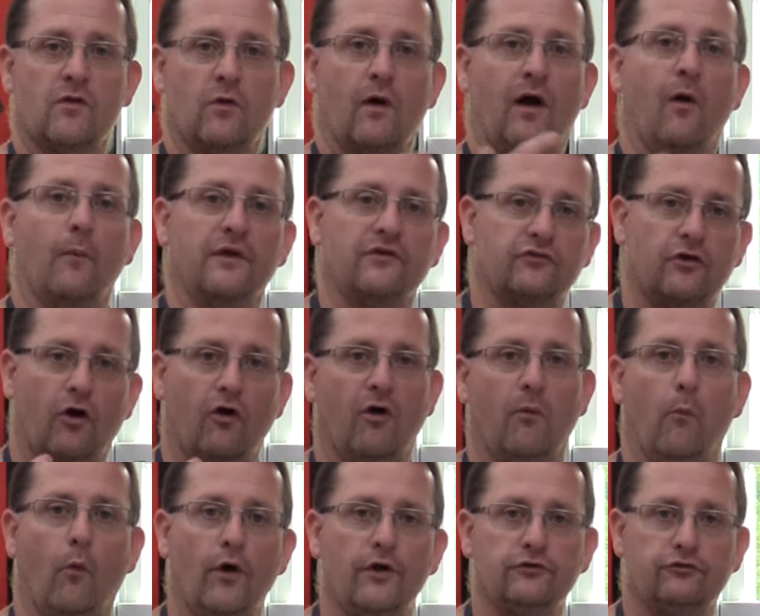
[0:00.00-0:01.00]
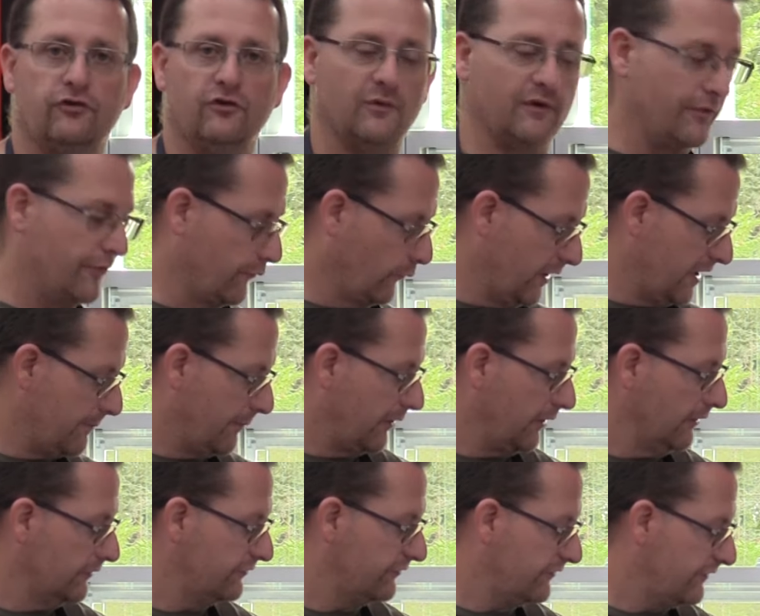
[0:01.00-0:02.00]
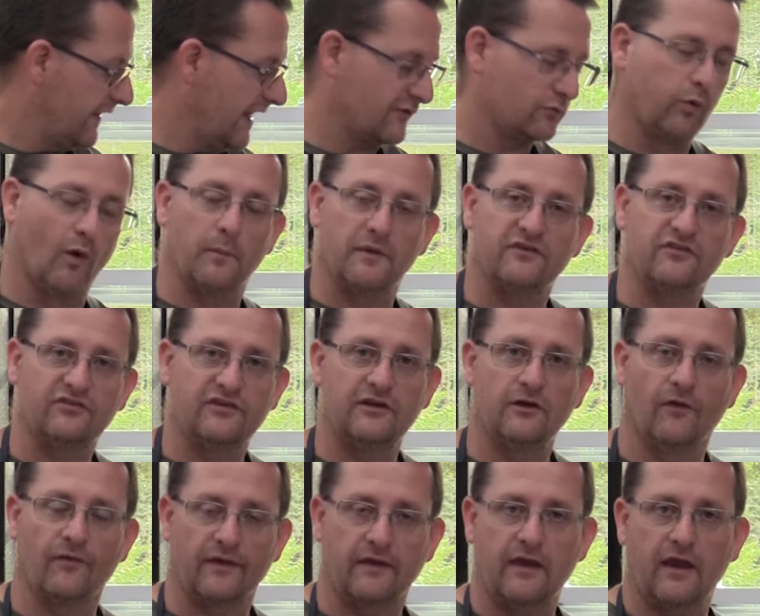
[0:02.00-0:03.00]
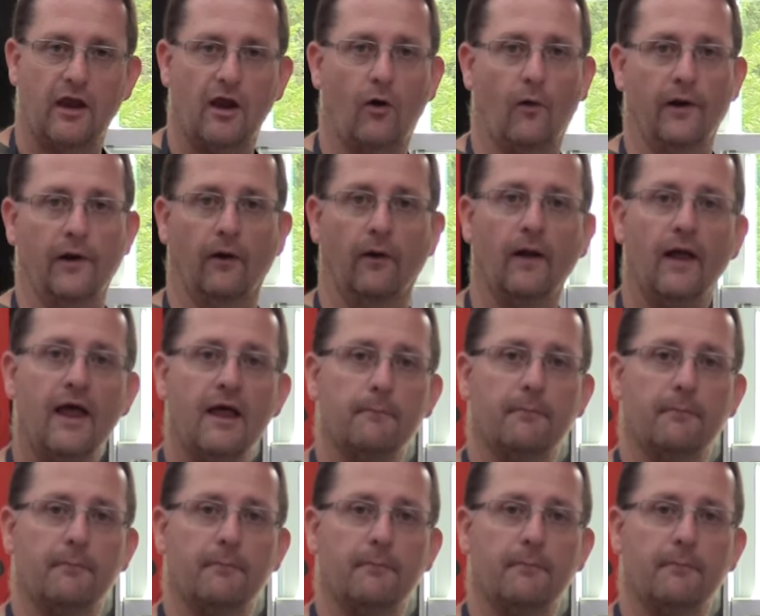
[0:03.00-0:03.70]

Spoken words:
I always call them 1, 2, and 3 because that's what we see on the carrier.